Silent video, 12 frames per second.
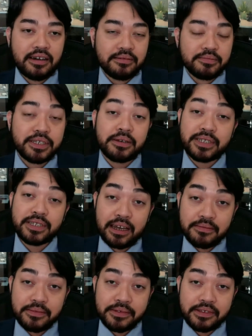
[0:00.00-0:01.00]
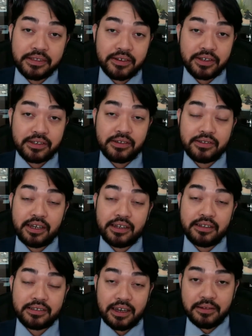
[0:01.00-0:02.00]
Sometimes there is no date
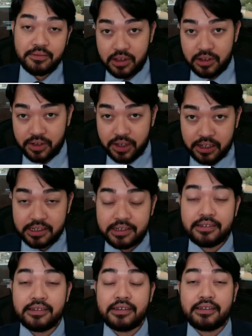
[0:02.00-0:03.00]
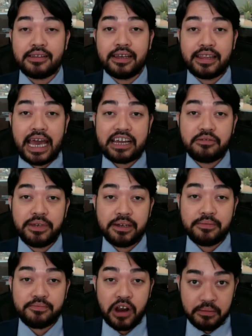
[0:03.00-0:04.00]
and time or location, and that could be a
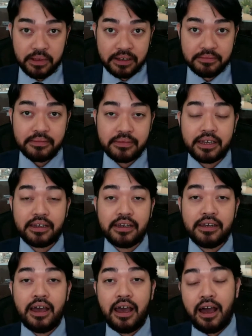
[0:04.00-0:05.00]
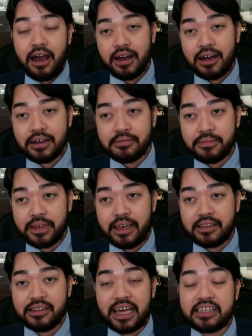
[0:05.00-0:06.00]
problem.
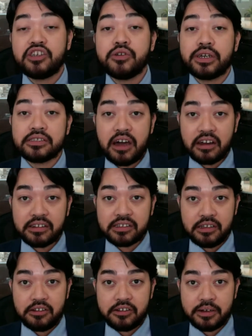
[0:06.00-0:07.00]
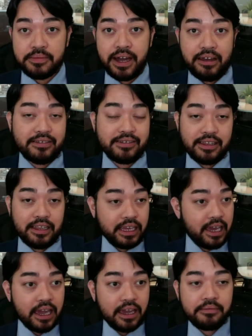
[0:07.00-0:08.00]
And that you can talk to your lawyer about. Say like,
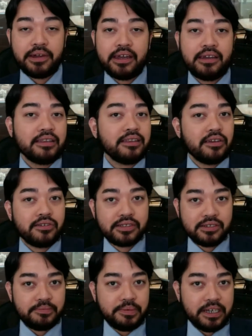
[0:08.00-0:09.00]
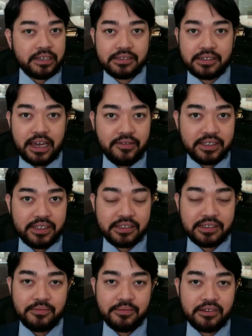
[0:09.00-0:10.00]
hey, my notice to appear doesn't have a date,
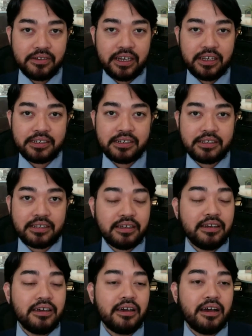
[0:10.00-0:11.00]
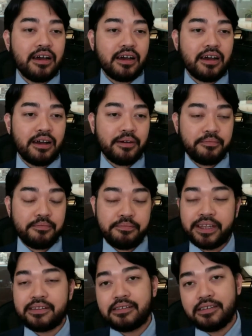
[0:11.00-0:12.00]
time, and location.
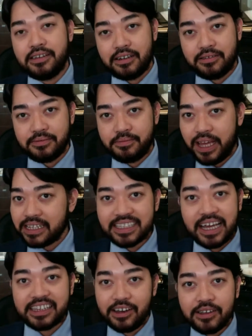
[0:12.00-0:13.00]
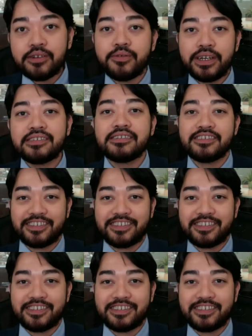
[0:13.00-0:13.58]
But that's not the only reason to